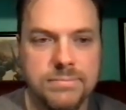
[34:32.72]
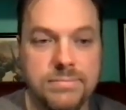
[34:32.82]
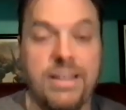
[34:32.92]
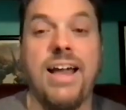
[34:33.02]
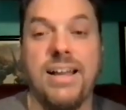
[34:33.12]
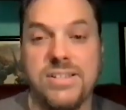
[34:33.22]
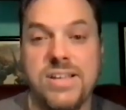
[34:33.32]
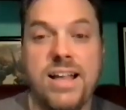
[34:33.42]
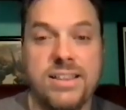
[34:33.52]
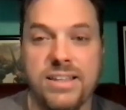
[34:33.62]
Yeah,
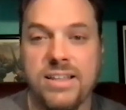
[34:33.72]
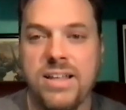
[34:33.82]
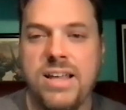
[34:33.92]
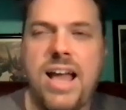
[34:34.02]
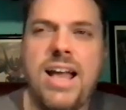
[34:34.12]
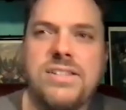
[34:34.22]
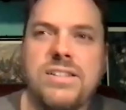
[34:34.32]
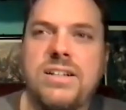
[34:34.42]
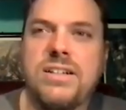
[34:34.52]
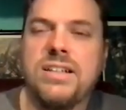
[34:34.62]
exactly. And it's a
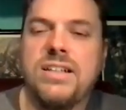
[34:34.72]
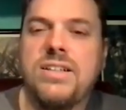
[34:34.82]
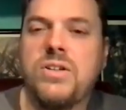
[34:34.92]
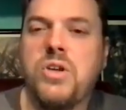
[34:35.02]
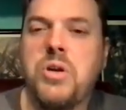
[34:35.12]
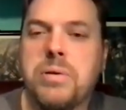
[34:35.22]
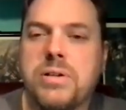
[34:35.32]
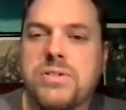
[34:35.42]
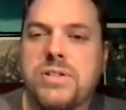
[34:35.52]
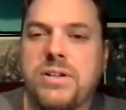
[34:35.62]
little
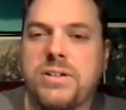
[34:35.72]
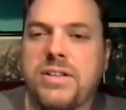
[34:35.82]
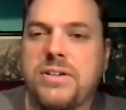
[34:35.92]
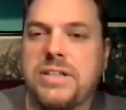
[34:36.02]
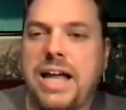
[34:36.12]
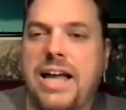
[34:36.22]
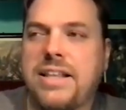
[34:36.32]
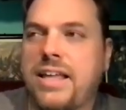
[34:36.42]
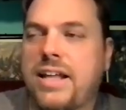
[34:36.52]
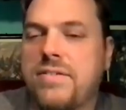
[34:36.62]
hubris. They're dying.
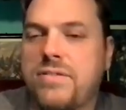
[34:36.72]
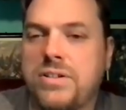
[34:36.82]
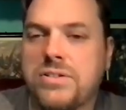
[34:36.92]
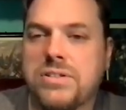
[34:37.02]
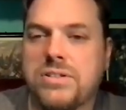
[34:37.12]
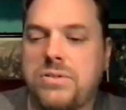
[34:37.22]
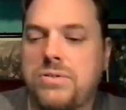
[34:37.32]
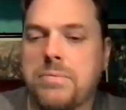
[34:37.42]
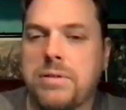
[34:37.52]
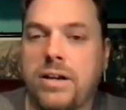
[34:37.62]
They got to do
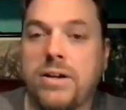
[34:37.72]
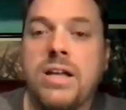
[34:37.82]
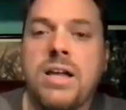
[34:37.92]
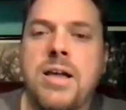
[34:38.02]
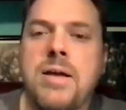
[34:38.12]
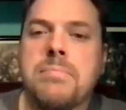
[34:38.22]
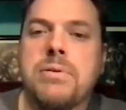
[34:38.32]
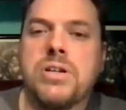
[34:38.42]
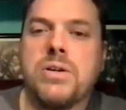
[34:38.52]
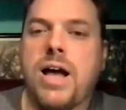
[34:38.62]
something here. But
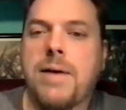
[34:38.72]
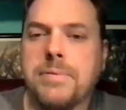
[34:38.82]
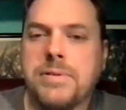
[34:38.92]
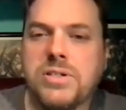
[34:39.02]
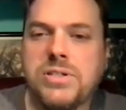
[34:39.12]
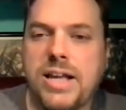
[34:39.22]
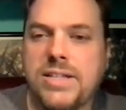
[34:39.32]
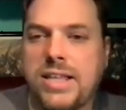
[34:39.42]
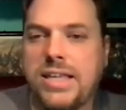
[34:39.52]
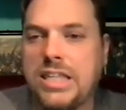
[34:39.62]
so Optimus decides
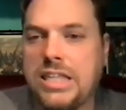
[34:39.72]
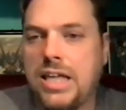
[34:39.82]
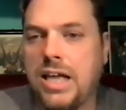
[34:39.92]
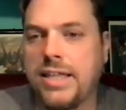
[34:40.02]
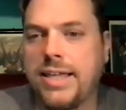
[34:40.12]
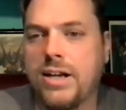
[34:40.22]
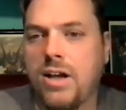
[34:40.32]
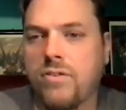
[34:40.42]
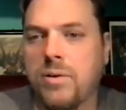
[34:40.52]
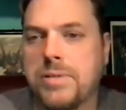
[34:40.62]
they can
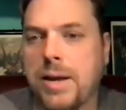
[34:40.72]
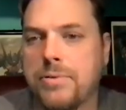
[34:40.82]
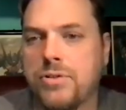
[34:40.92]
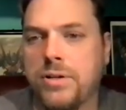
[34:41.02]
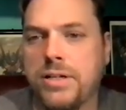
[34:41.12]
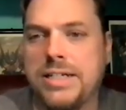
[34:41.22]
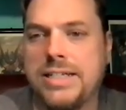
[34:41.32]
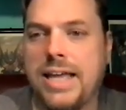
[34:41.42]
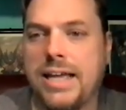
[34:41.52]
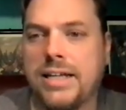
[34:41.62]
offer up Cybertronian
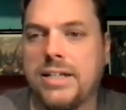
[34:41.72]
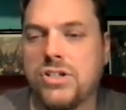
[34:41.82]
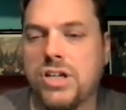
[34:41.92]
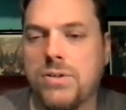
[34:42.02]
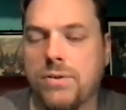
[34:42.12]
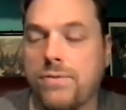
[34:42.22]
tech in exchange for